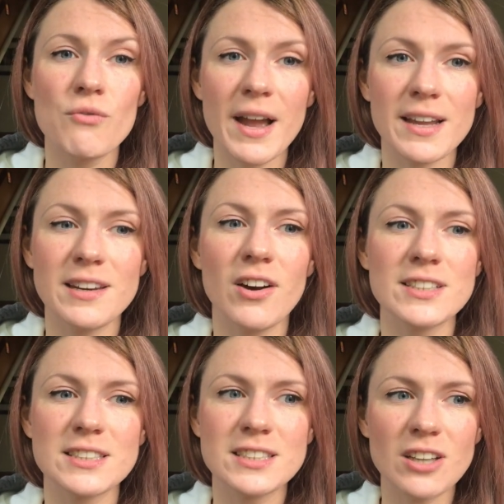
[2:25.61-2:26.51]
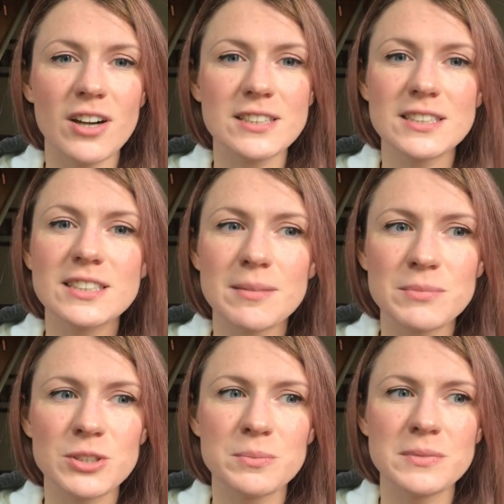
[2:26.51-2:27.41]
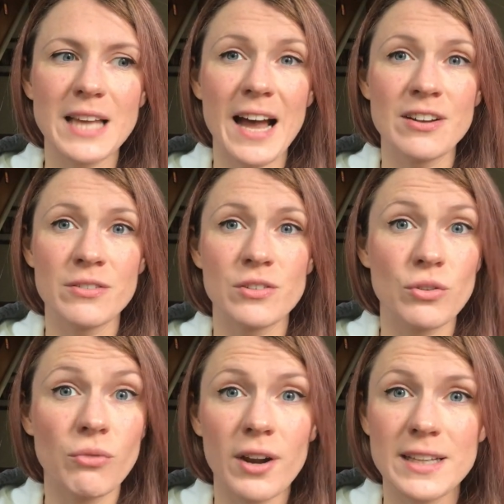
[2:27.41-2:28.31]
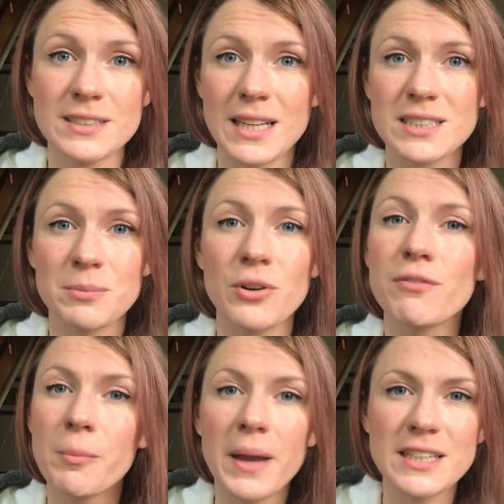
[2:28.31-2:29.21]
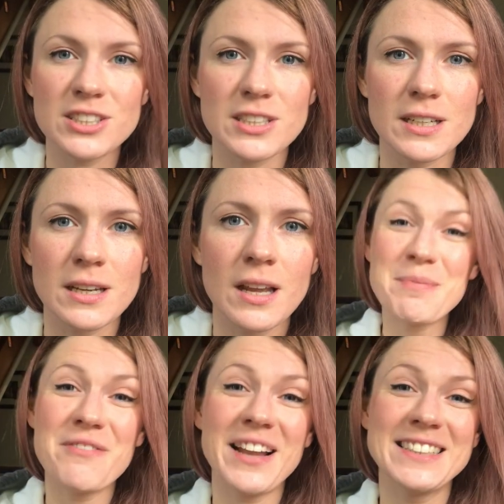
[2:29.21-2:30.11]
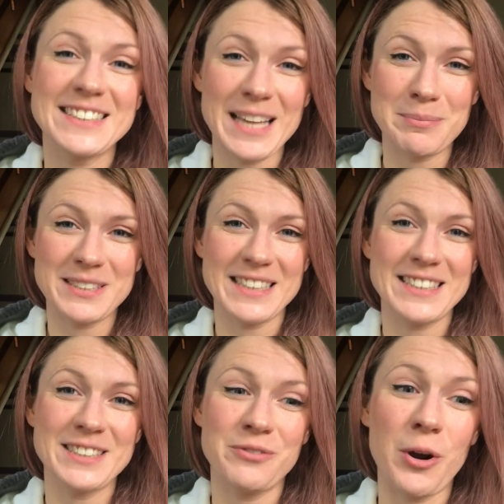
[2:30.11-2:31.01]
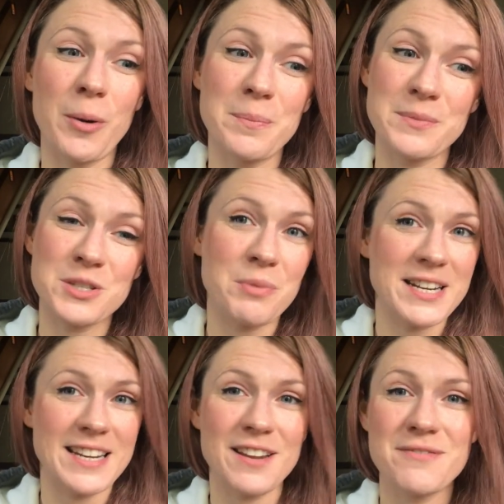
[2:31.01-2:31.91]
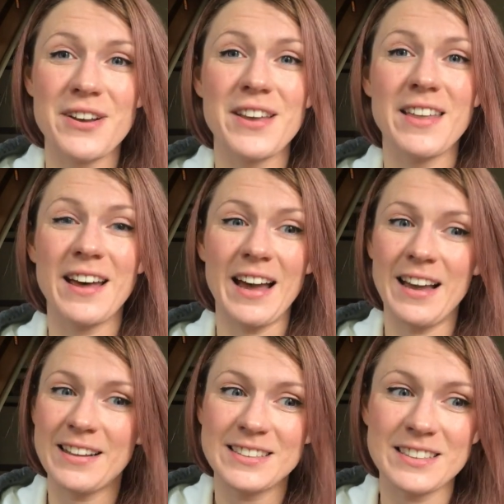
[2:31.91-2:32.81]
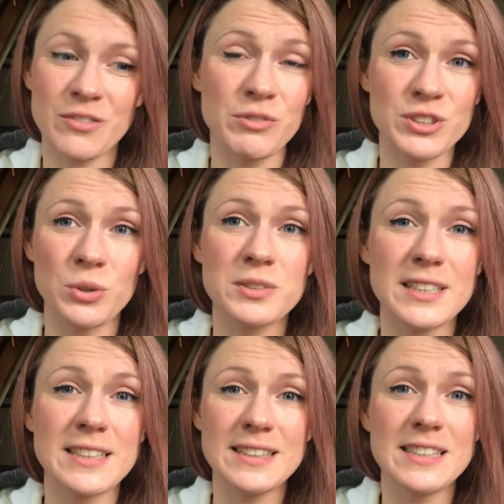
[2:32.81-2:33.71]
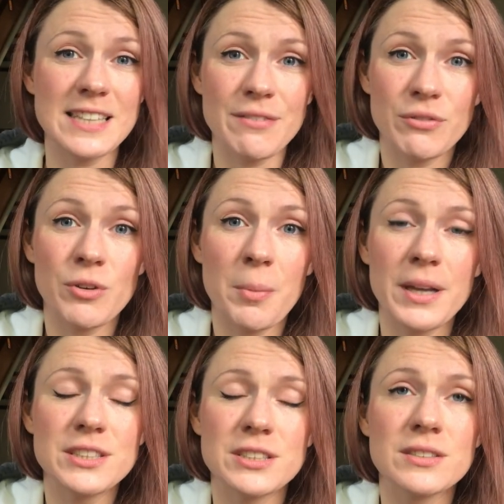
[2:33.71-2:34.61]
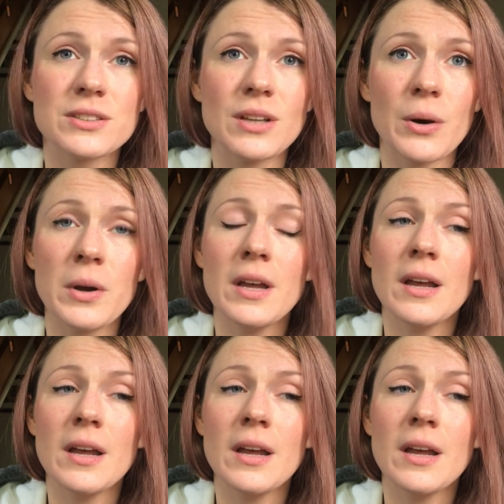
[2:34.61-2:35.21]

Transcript: recognise the signs and symptoms and the right assessment of a patient to prevent sepsis from spreading any further and resulting in the death of your patient. So